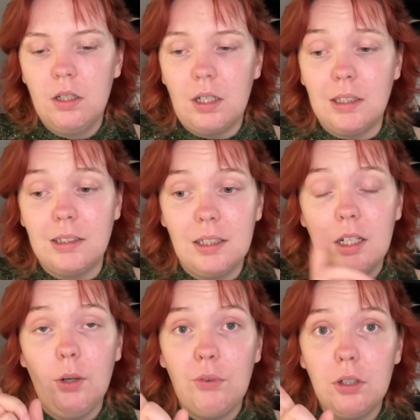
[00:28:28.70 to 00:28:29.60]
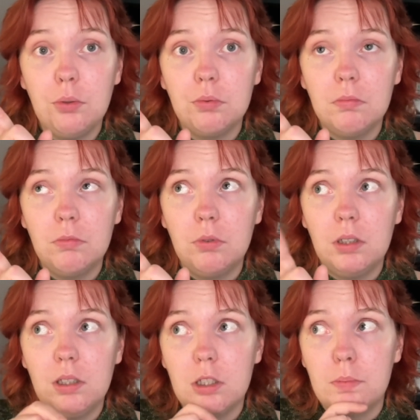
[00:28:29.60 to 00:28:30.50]
I did go for a
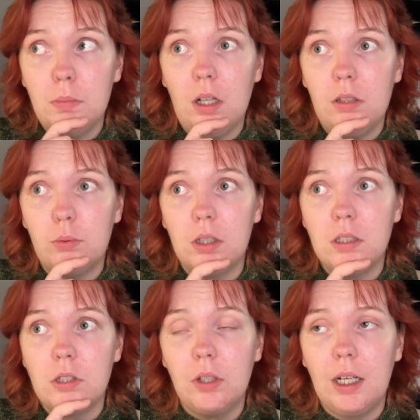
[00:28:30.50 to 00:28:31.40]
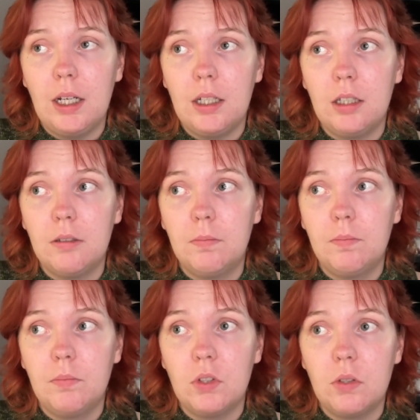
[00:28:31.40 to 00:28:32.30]
small run today,
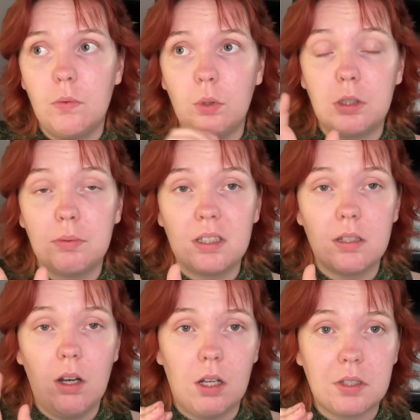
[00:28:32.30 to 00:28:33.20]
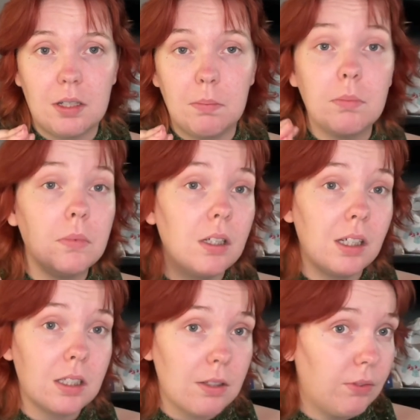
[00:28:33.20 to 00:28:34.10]
which was awesome.
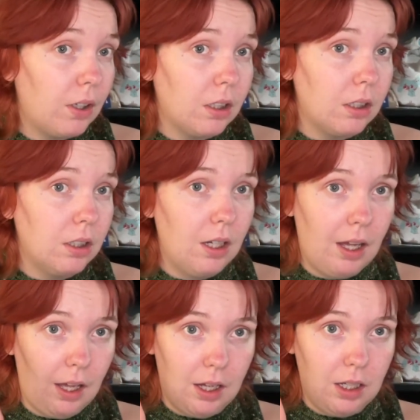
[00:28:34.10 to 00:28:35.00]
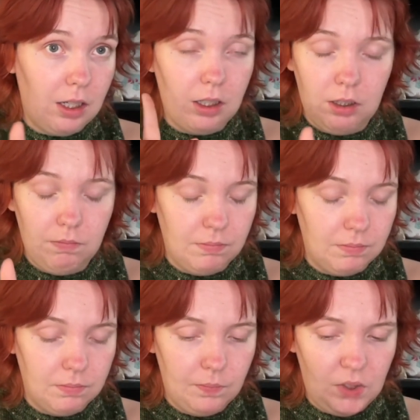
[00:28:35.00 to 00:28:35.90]
It's fun.
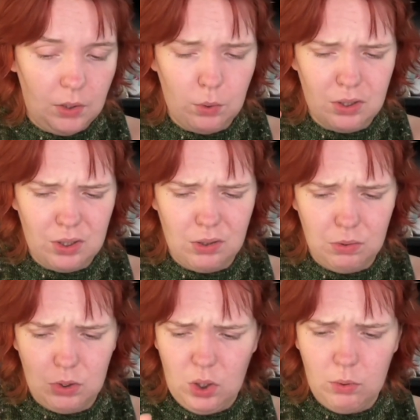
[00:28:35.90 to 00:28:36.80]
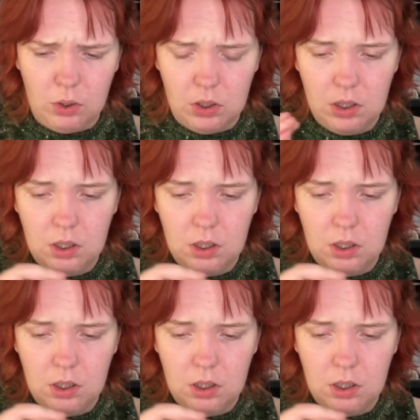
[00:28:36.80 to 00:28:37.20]
It was so good.